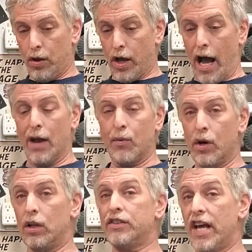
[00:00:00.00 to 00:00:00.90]
I
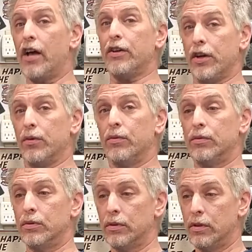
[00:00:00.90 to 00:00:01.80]
will tell you
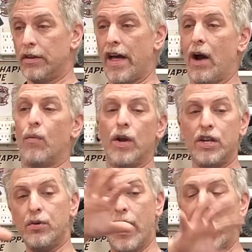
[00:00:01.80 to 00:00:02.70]
that when
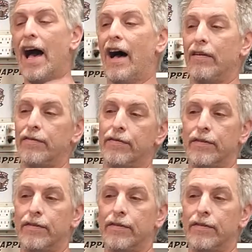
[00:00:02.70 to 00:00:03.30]
you have,